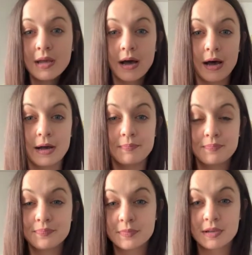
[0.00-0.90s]

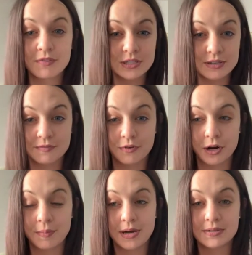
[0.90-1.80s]
First and
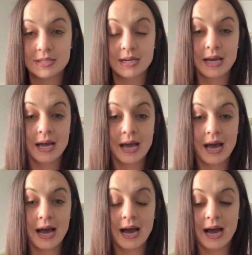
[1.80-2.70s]
foremost,
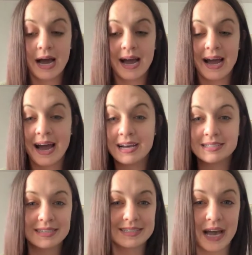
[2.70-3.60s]

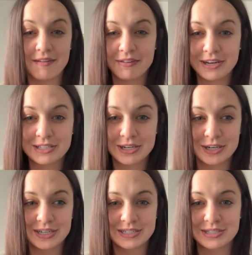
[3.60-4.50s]
as is every
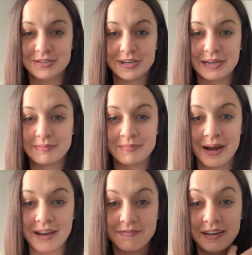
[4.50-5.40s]
attorney's dream,
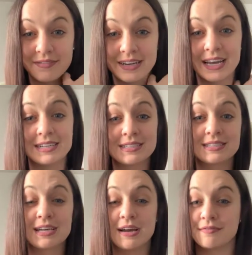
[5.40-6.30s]
my favorite
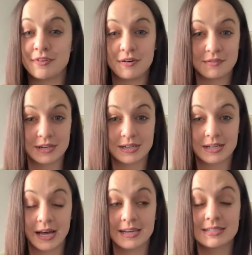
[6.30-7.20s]
cases involve good
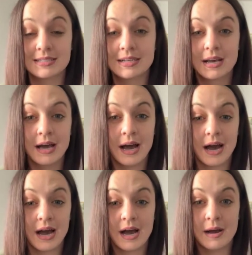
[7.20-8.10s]
clients.
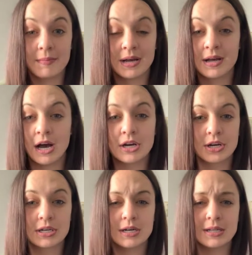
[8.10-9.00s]
A
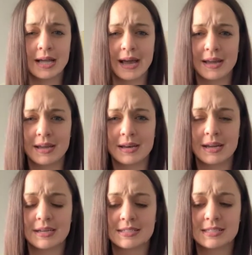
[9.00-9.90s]
good client
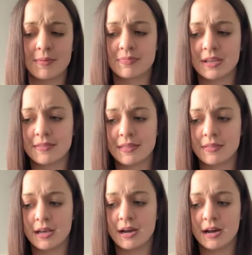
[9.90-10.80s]
is
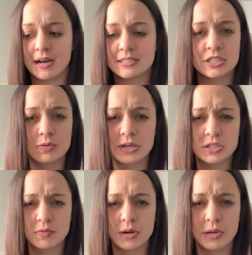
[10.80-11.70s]
something, a
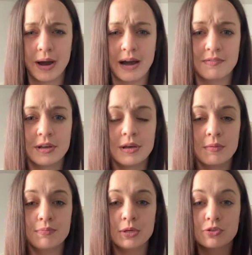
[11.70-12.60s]
situation where you have
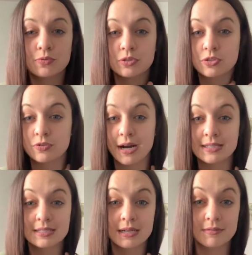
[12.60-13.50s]
mutual
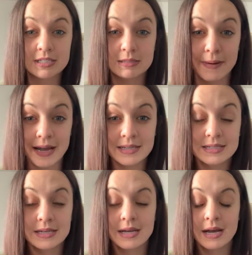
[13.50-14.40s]
trust and respect,